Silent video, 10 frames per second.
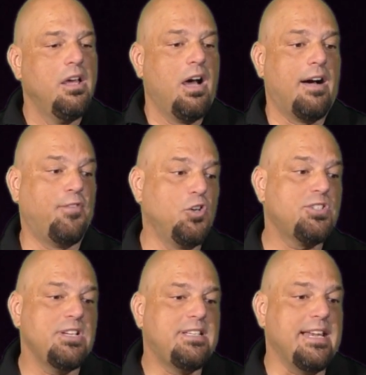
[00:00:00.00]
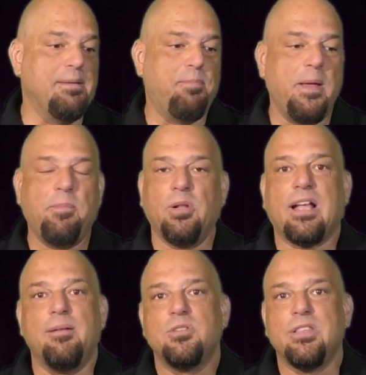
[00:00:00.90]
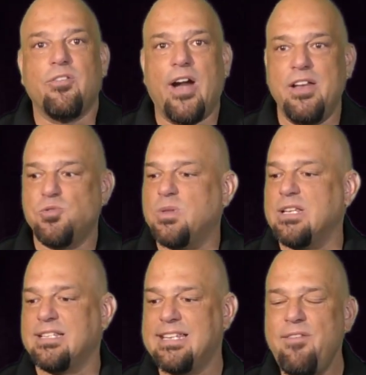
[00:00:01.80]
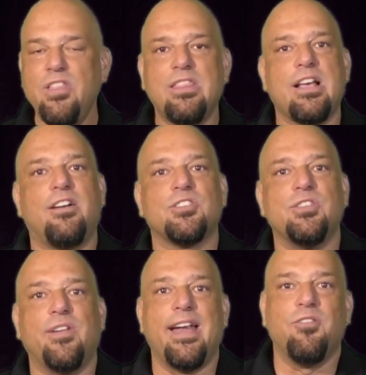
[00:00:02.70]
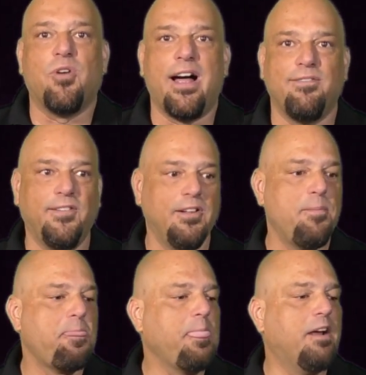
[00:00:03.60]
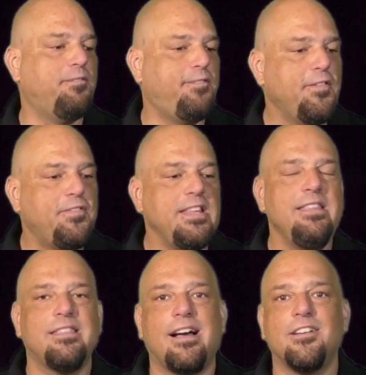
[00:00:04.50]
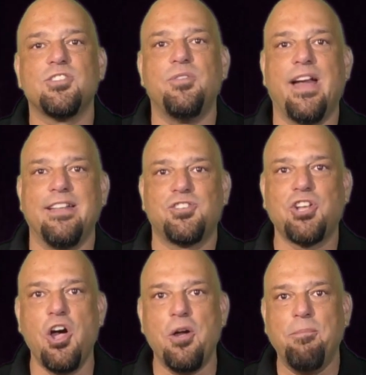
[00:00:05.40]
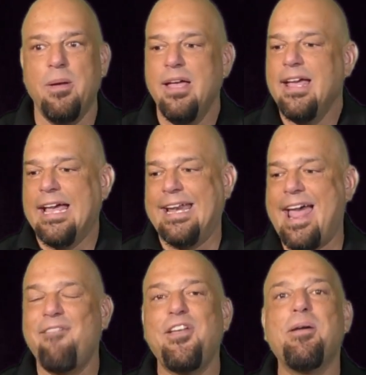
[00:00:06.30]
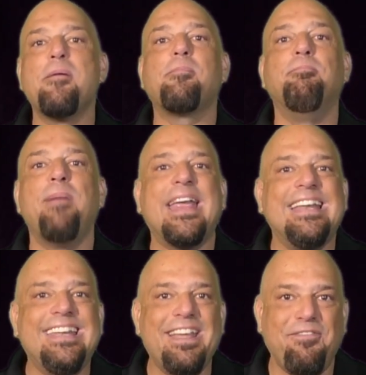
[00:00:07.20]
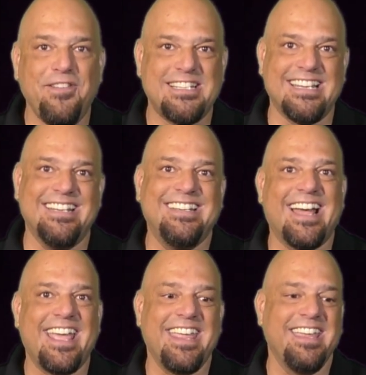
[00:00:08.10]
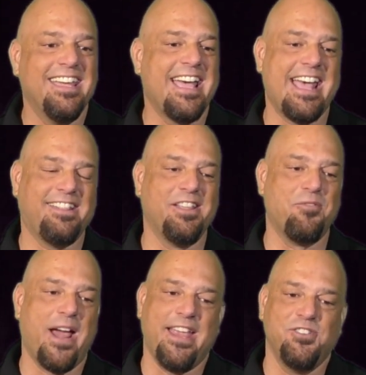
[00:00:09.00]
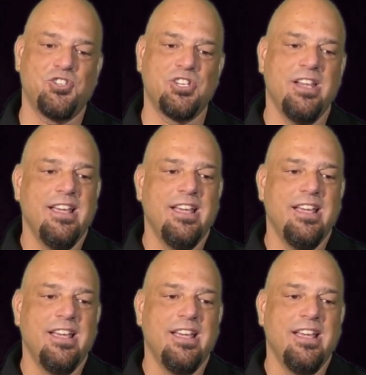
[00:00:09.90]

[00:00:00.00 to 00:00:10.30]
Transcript: I've also seen people come to the range with a 7,000 Rand rifle, a 15,000 Rand scope, and having a magnificent day at the range.